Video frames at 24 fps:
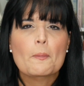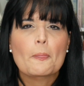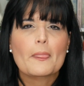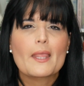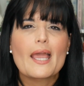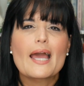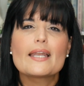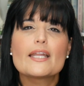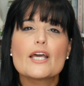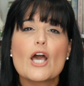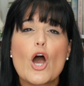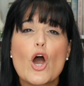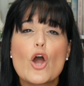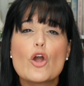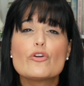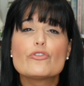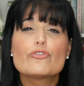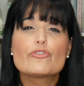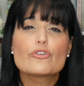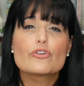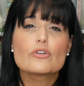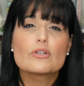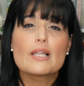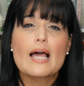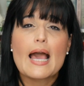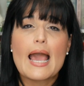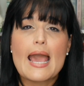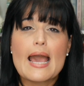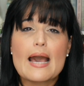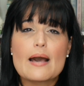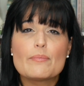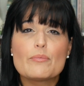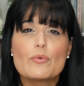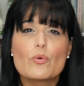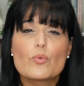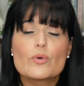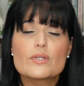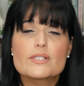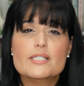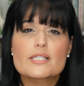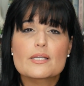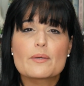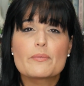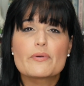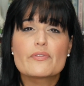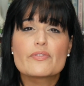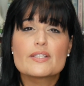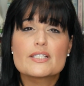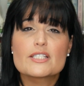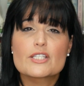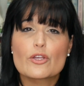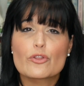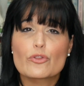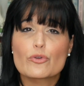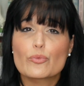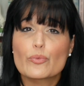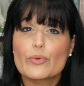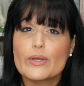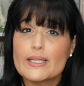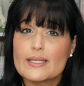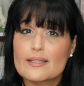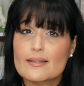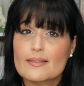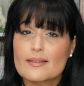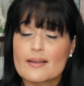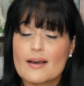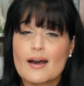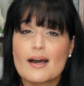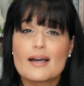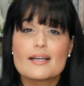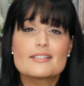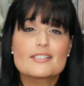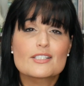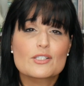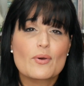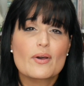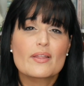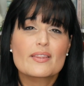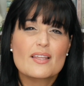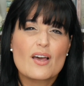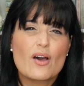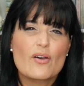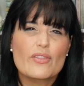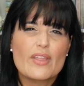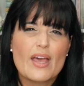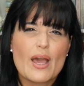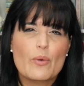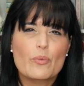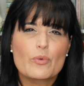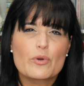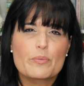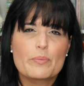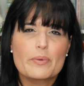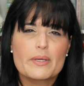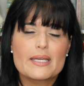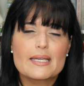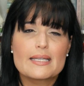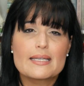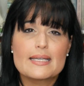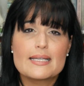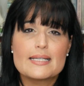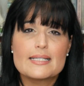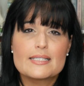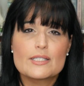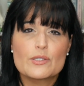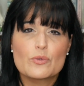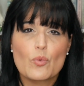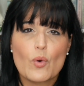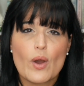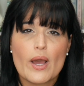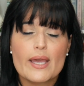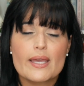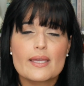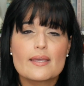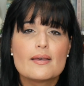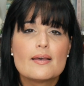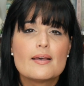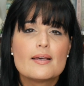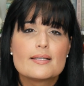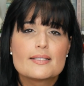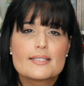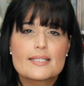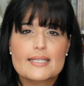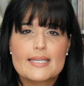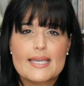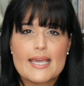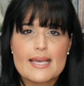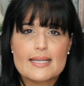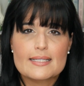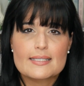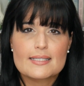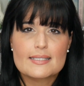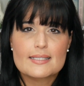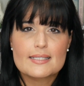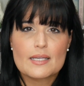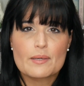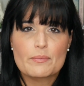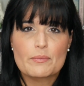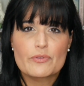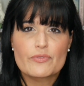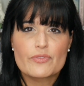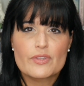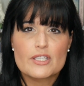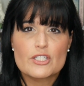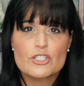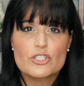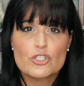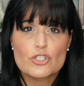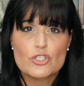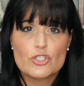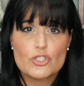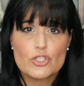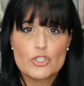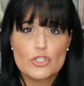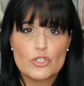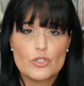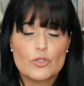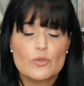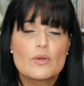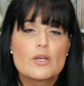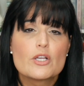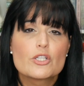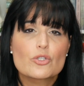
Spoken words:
kind of overlap with some of these other readathons, so I thought that would be an easy way to get to some of these too.